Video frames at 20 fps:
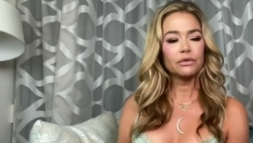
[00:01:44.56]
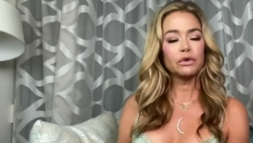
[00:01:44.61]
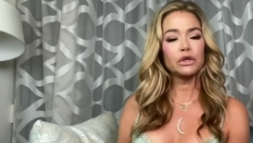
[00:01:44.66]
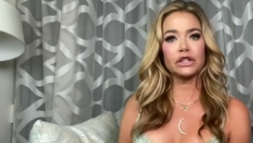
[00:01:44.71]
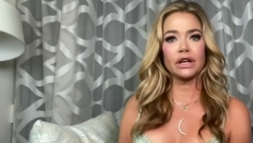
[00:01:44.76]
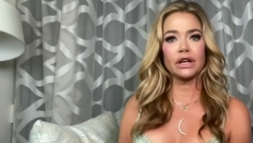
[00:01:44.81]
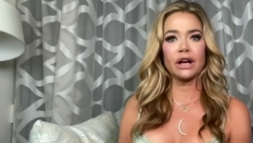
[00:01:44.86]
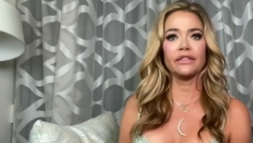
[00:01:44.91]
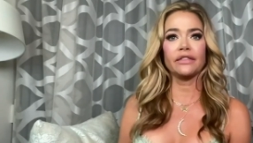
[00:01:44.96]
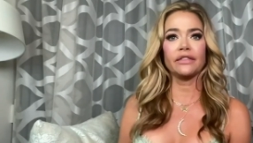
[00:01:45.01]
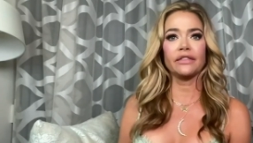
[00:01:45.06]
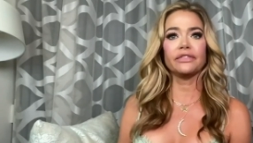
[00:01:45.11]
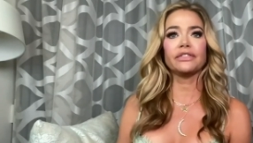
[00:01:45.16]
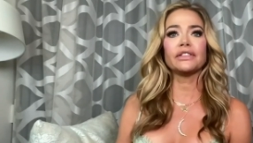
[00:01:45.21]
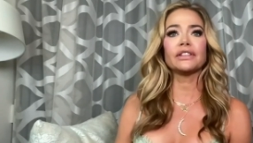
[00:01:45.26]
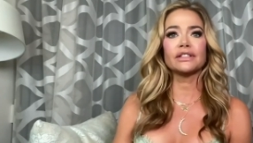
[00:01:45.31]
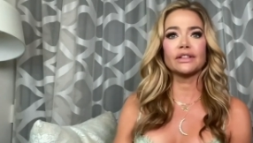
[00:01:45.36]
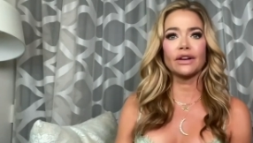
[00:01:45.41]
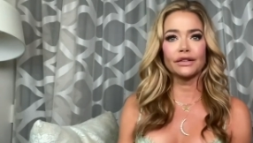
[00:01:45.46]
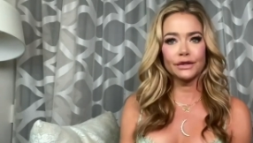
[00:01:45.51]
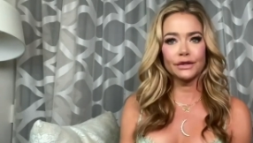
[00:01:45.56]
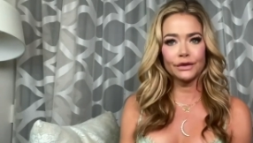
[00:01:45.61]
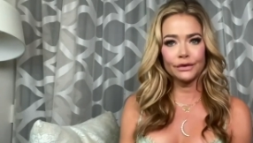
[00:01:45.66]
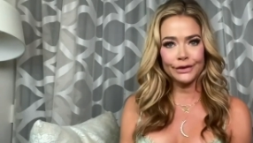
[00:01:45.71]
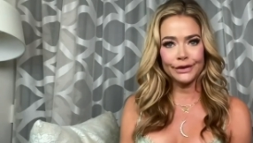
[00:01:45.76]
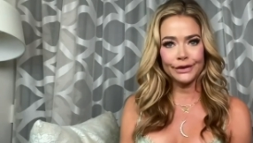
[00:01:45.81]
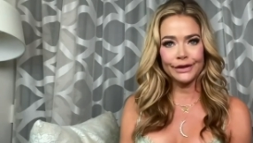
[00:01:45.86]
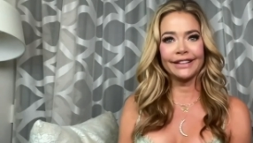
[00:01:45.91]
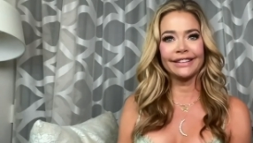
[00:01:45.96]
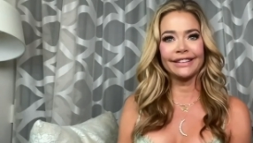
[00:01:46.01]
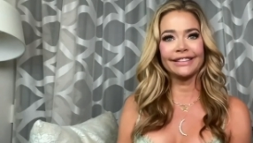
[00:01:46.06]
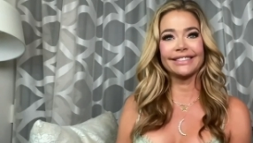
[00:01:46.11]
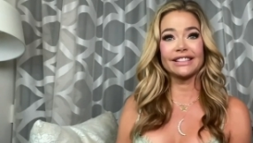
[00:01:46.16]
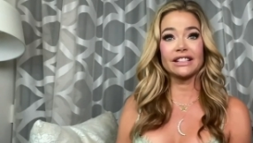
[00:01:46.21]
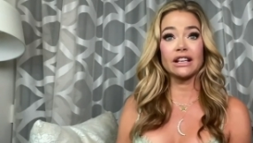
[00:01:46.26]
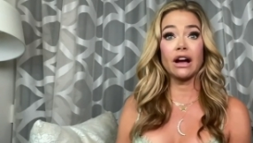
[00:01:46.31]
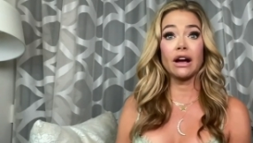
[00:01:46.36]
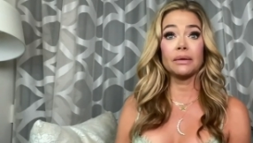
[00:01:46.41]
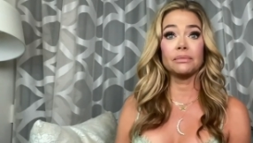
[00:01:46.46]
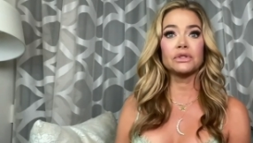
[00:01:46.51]
We shot this also during a
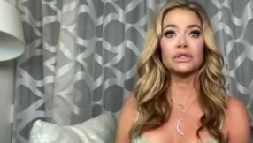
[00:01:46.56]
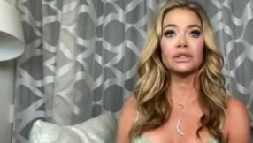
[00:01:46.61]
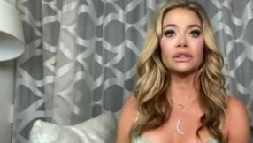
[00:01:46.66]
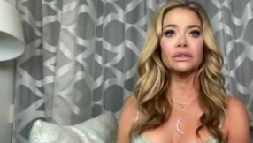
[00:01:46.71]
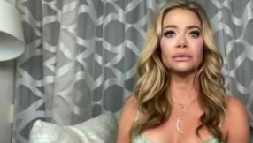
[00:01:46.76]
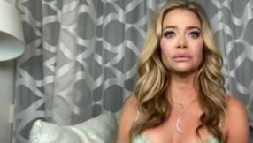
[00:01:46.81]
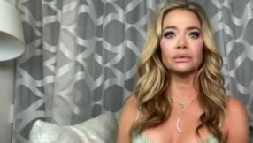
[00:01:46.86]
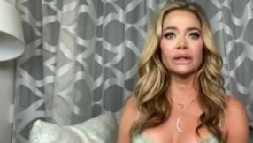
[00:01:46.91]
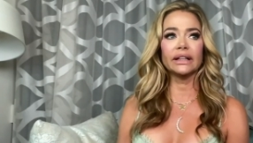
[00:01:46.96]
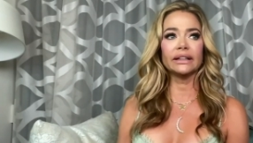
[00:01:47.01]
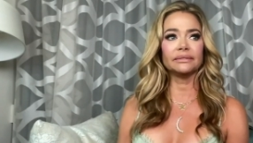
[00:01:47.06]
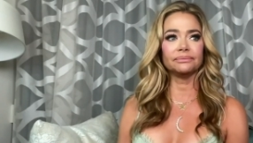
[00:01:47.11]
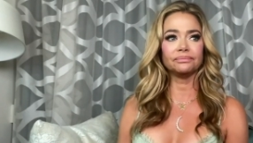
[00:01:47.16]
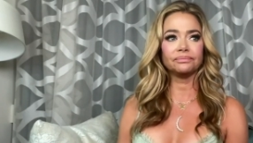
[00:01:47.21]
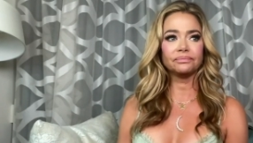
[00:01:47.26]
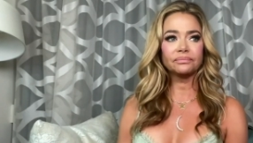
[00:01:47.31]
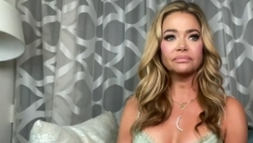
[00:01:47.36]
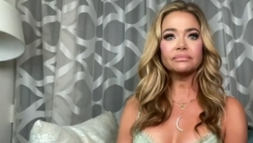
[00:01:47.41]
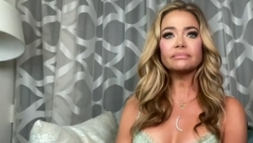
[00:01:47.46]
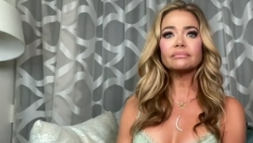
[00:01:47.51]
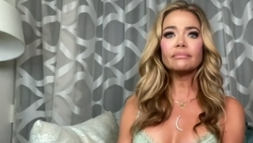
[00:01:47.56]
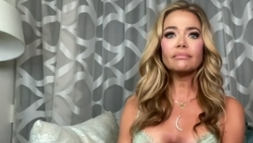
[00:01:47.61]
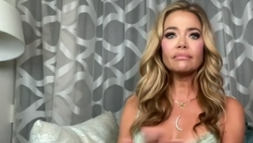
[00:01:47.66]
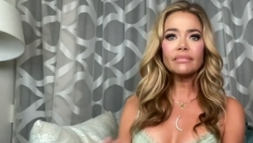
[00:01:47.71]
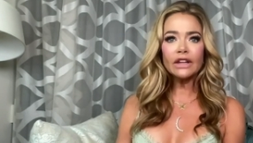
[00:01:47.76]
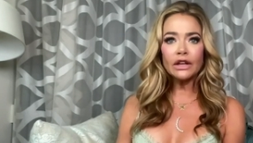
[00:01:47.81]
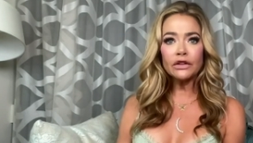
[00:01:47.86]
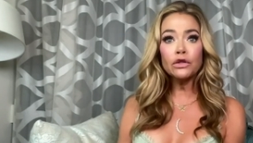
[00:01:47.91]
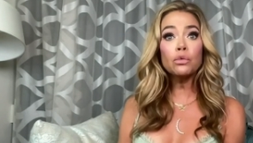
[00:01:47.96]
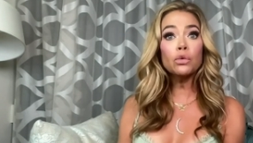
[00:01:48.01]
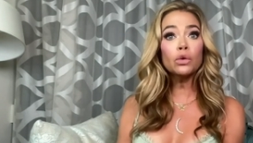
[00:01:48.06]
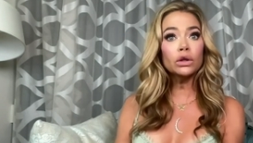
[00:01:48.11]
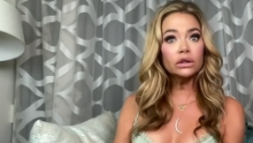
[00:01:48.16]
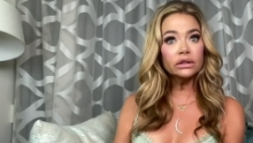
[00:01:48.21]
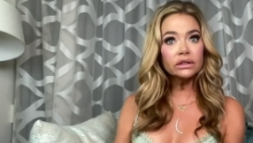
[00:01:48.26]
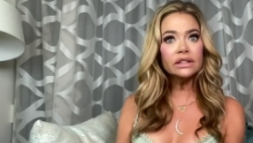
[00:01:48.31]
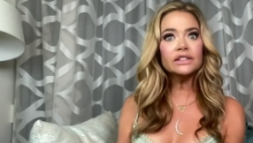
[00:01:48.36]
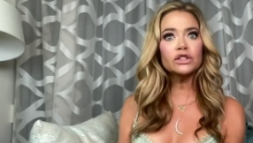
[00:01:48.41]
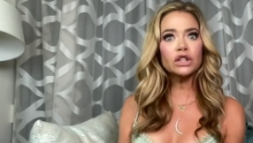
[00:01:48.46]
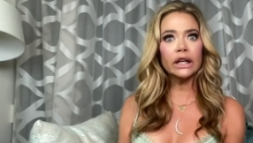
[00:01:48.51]
time too when the
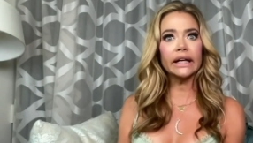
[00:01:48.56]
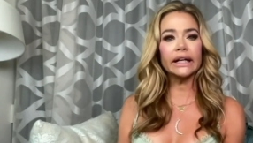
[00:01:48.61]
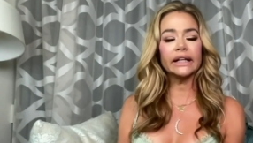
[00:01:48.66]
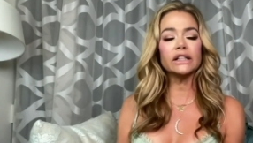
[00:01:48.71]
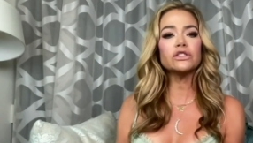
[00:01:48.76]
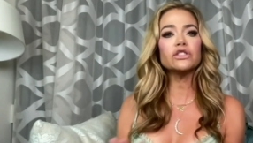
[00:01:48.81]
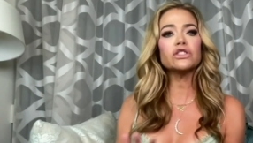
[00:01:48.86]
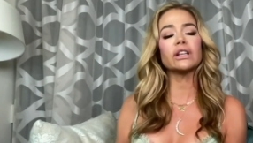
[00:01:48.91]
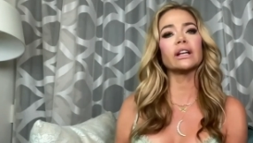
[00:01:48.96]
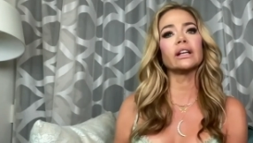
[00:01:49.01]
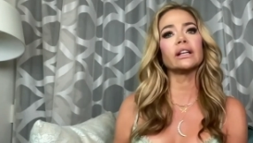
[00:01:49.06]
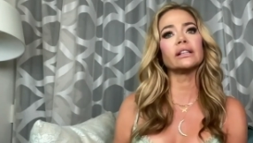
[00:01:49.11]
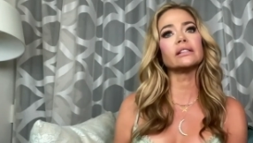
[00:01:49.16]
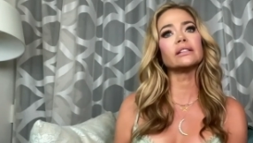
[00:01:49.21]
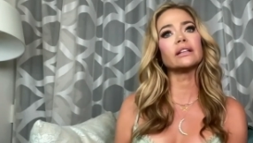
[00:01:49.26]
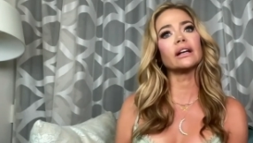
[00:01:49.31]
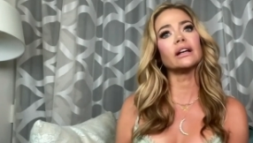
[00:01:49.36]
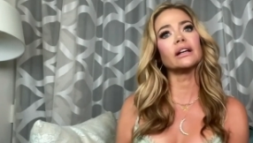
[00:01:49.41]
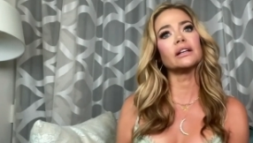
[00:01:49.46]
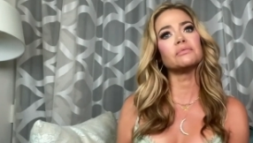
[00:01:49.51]
world had changed, and